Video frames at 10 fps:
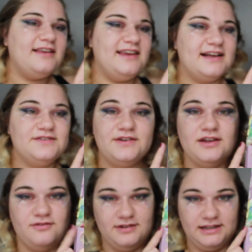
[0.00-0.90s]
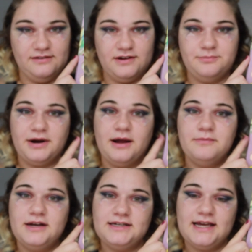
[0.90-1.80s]
Next, for the really fun part,
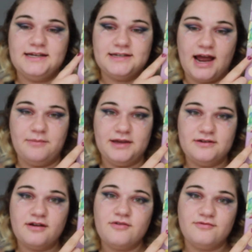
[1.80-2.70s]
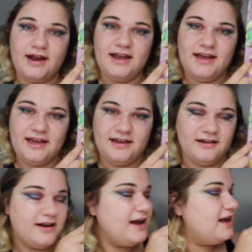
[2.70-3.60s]
I'm going to take Diamond right
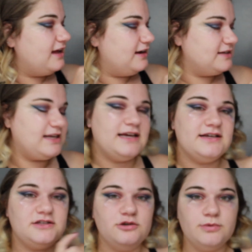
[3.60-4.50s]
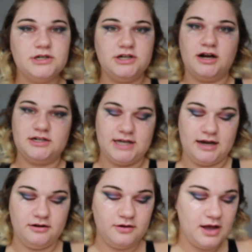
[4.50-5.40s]
here. It is a Super Shock
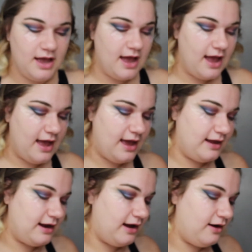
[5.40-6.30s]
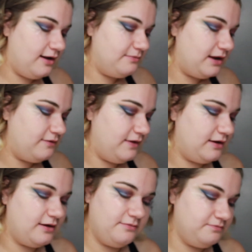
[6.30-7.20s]
shadow, and on my
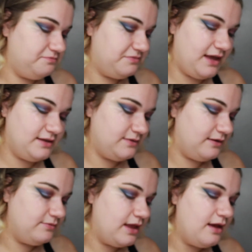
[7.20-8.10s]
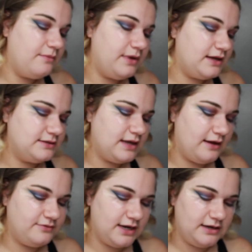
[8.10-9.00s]
finger as well, because
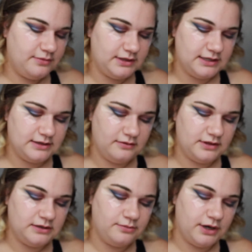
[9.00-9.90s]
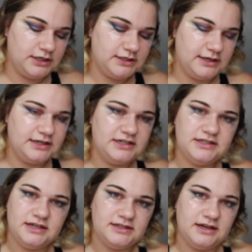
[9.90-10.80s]
I've tried to put this on with a brush and it
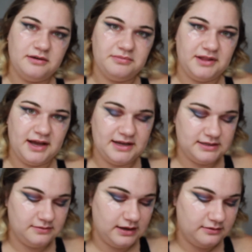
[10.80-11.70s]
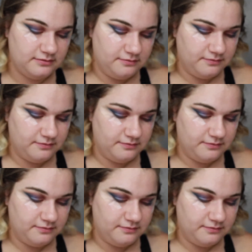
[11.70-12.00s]
just doesn't apply as well.